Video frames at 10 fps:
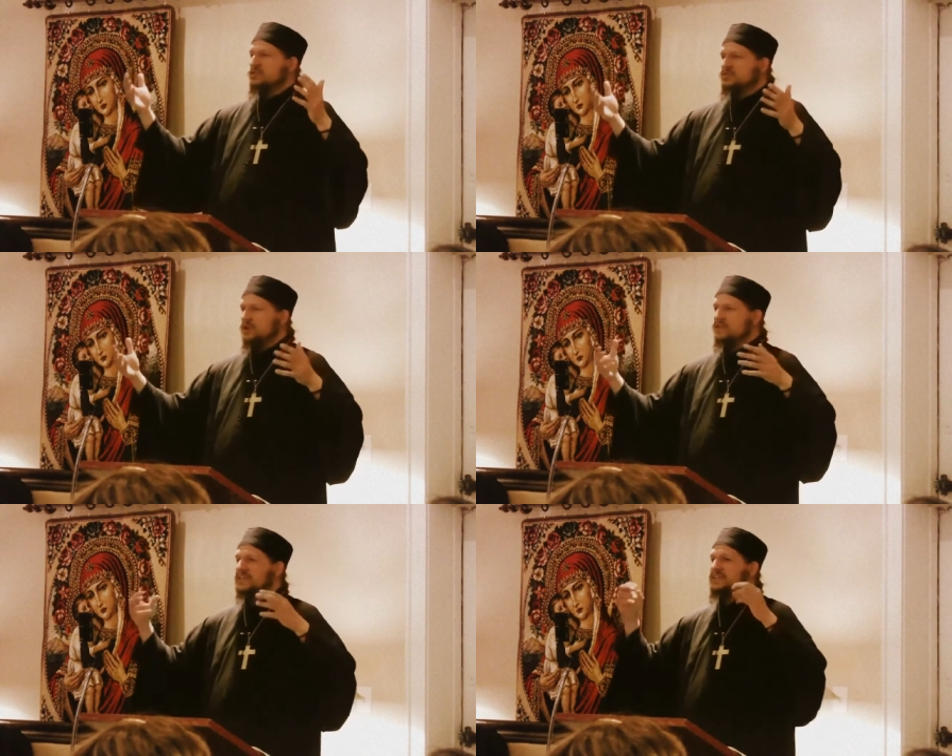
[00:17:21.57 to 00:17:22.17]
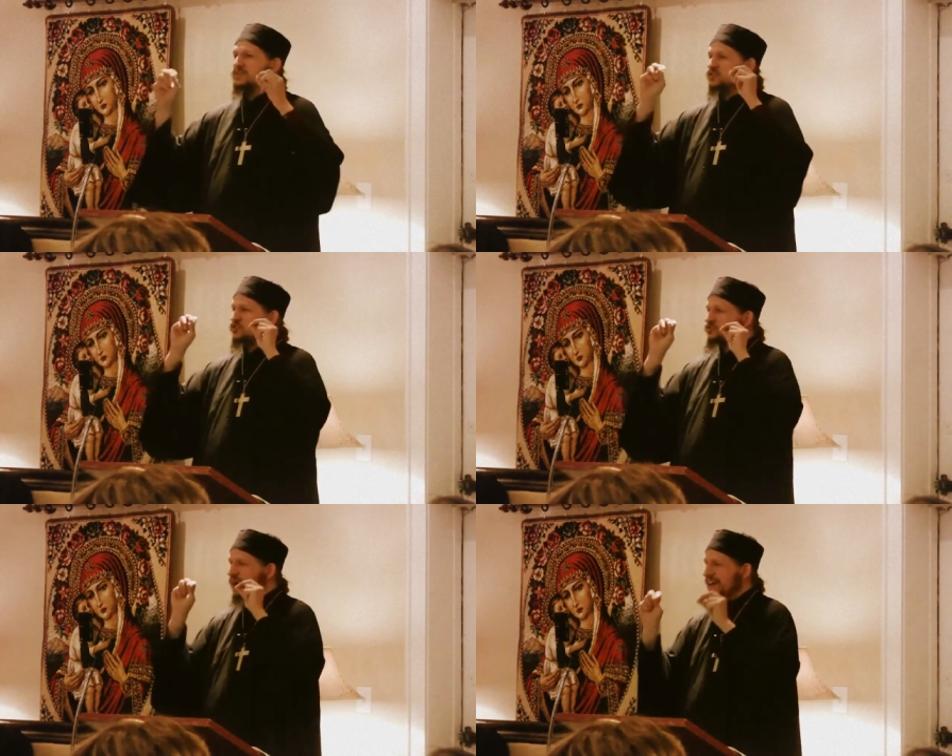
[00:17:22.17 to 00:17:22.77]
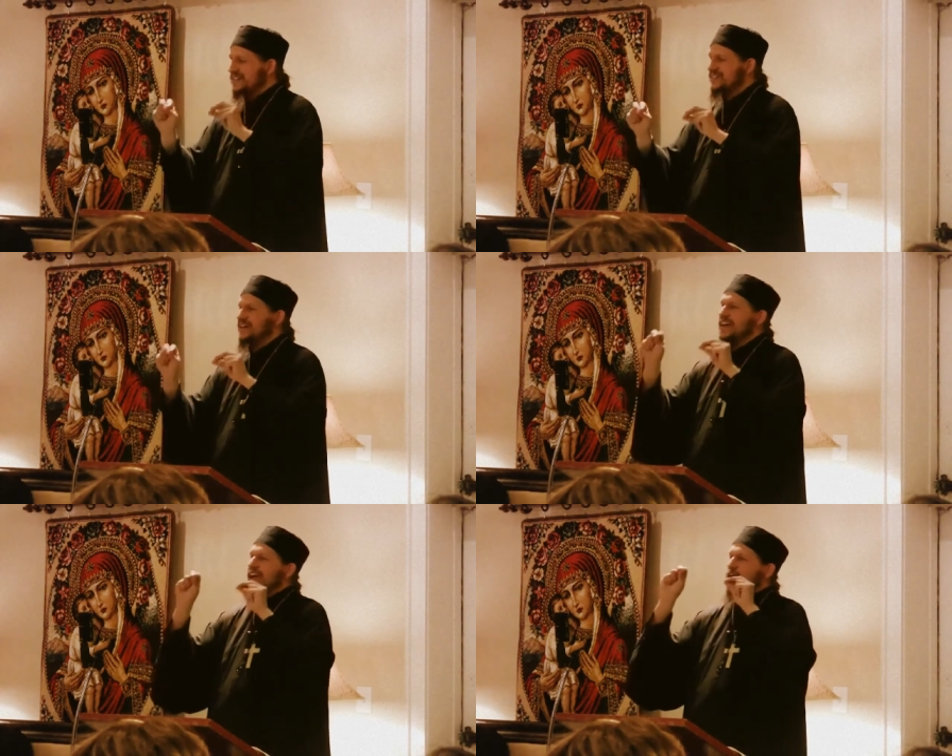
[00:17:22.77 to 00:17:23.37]
you know that he
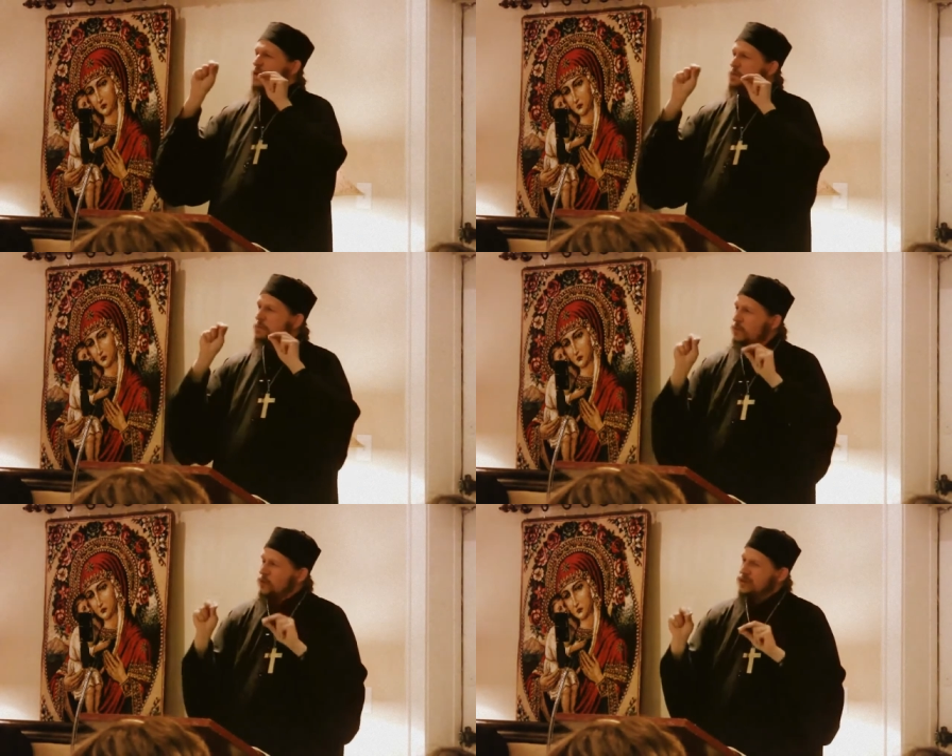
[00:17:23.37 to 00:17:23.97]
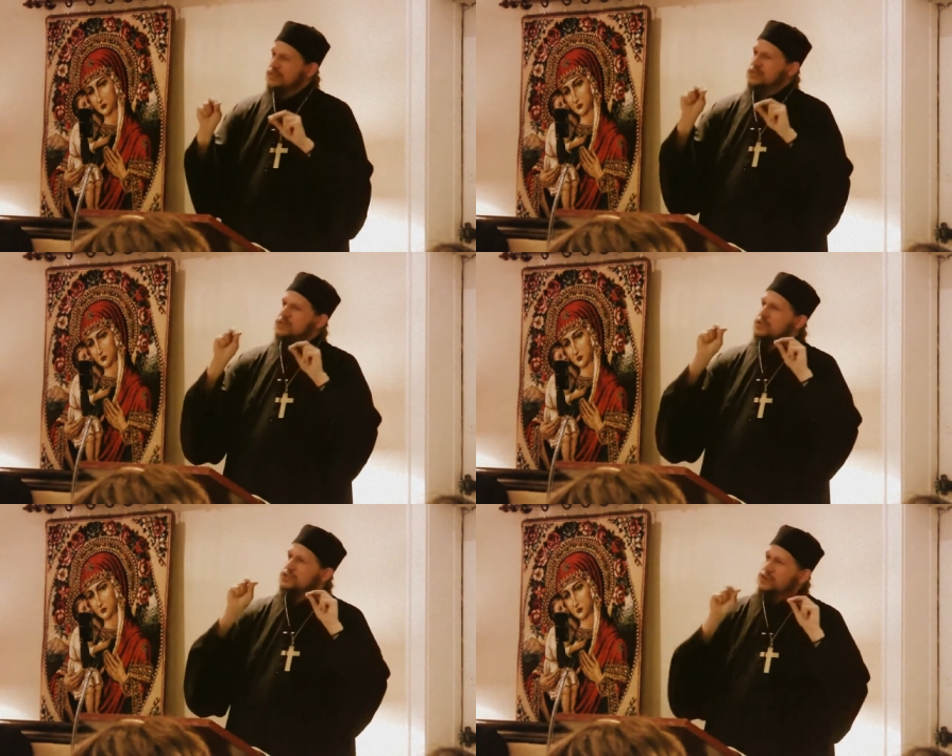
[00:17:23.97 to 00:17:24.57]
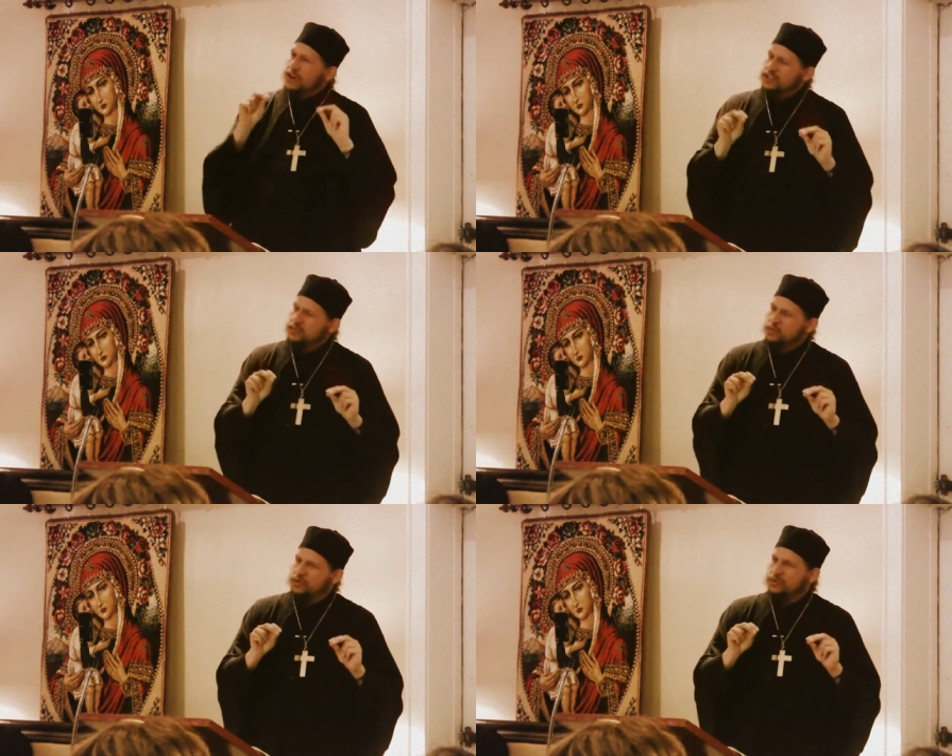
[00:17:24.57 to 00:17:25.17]
stressed how important the
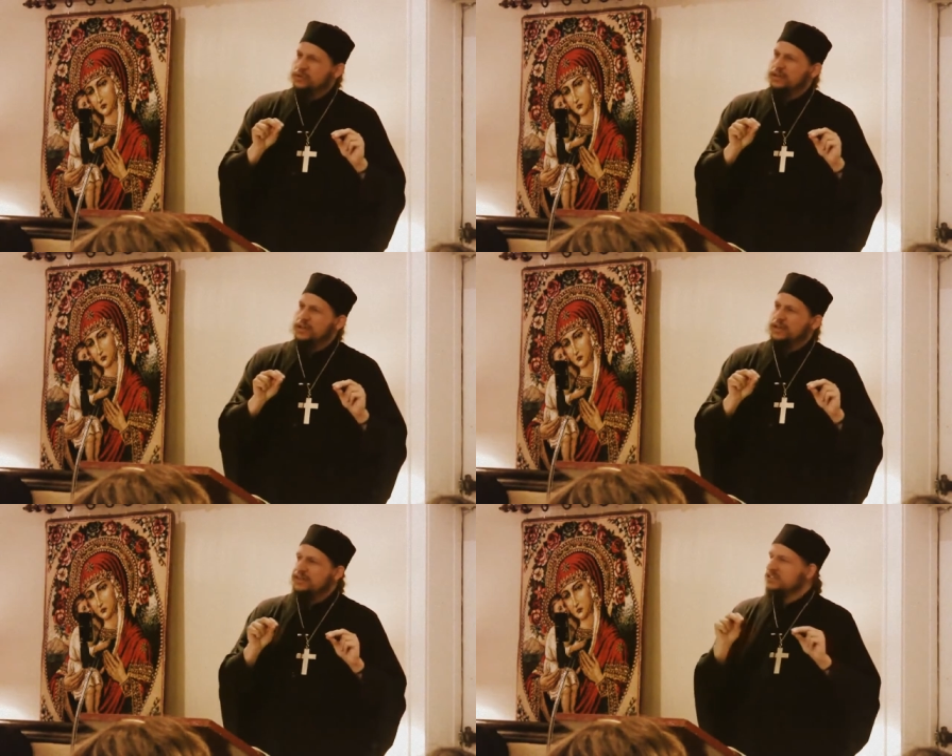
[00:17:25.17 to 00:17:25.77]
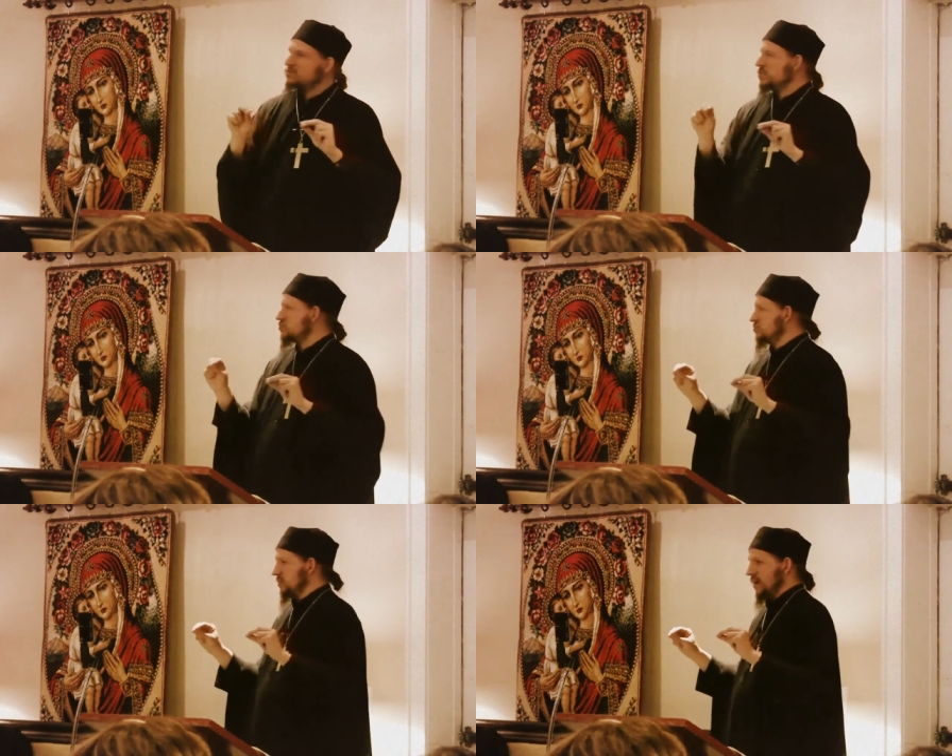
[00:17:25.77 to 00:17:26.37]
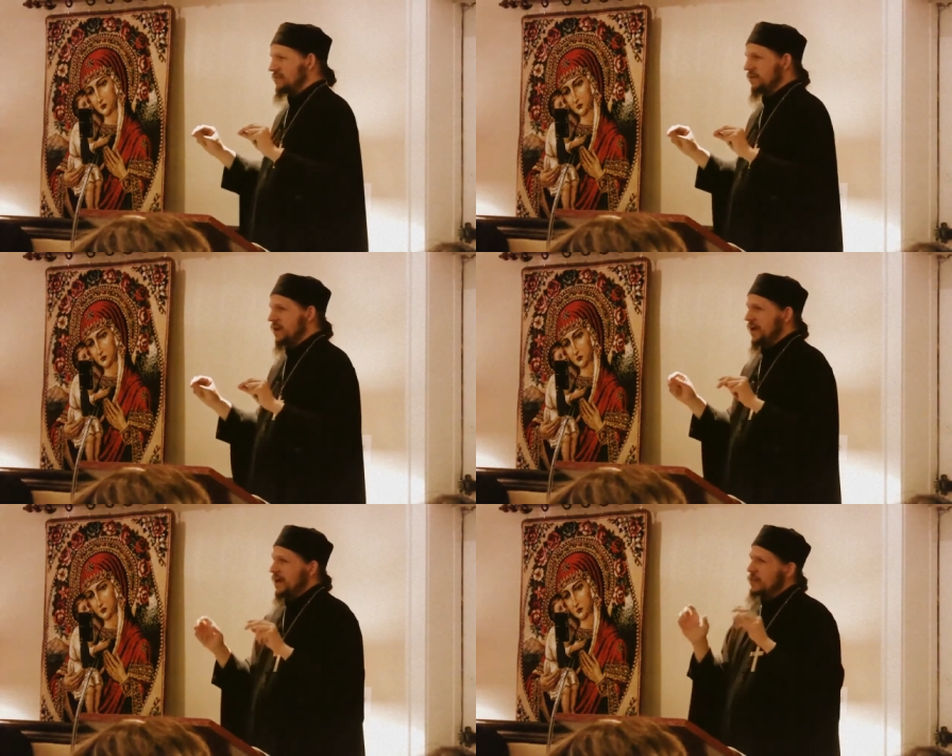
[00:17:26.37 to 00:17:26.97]
thoughts were in the spiritual life,
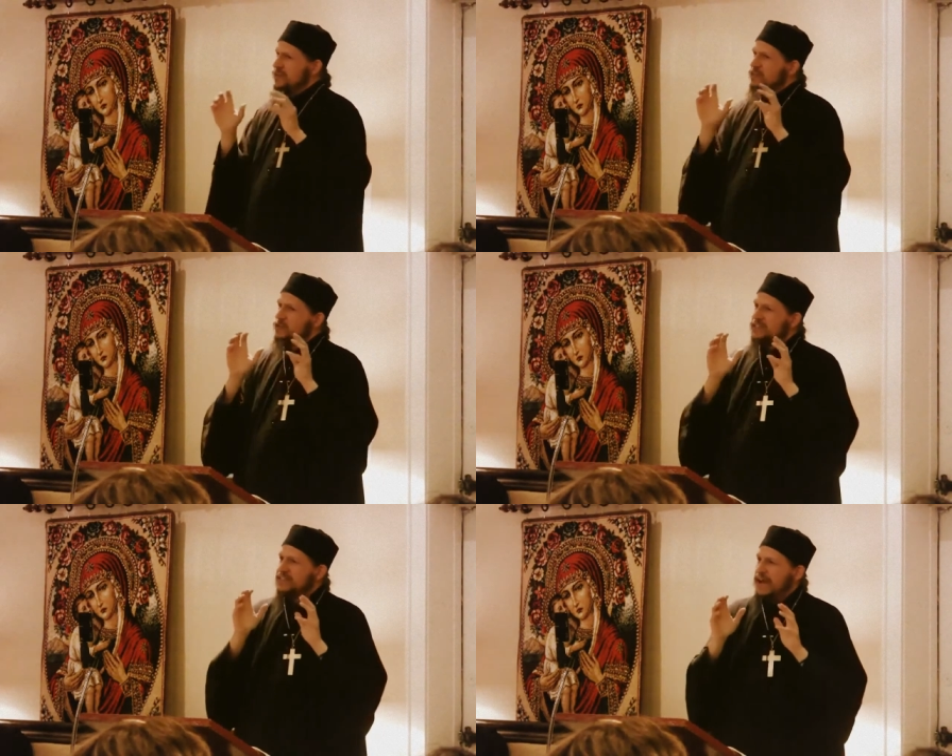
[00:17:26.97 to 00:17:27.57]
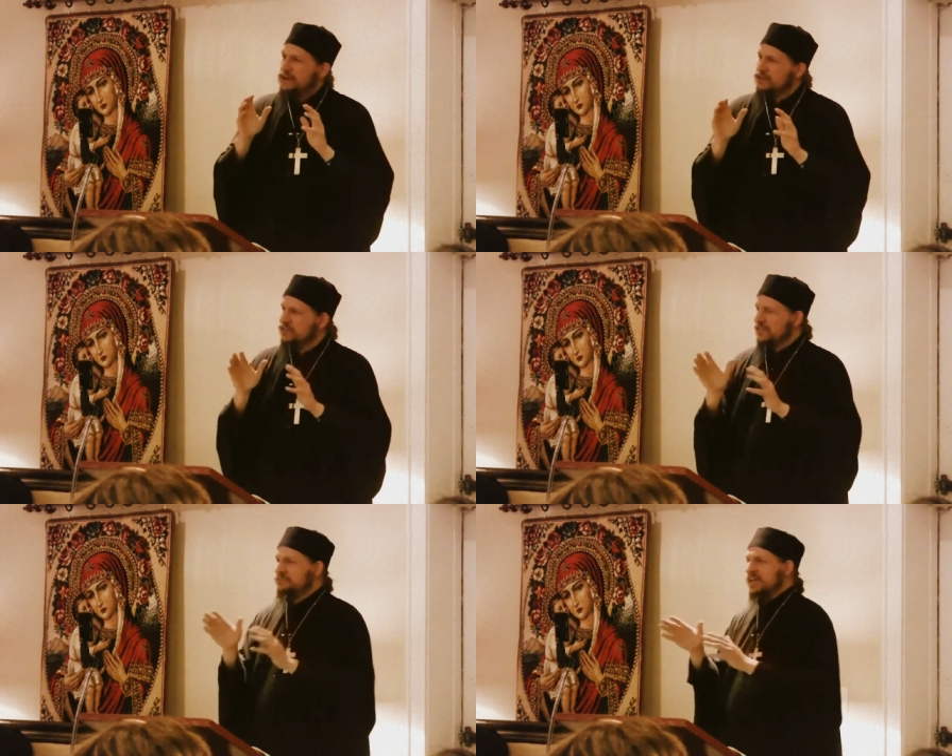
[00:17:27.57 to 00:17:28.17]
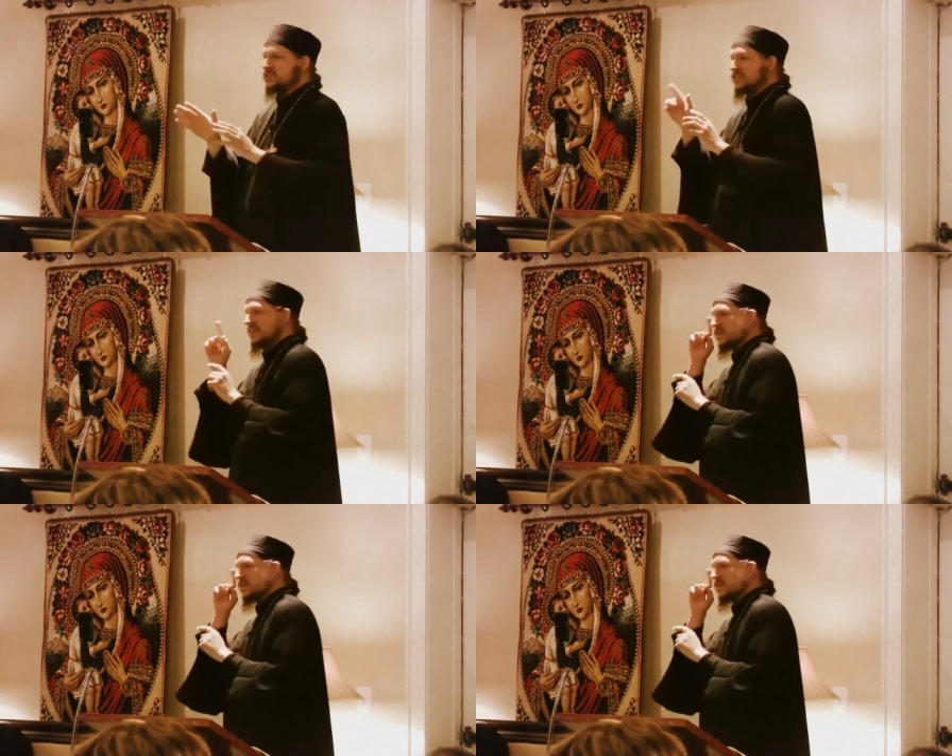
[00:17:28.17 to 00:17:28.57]
and how we need to encounter the temptation in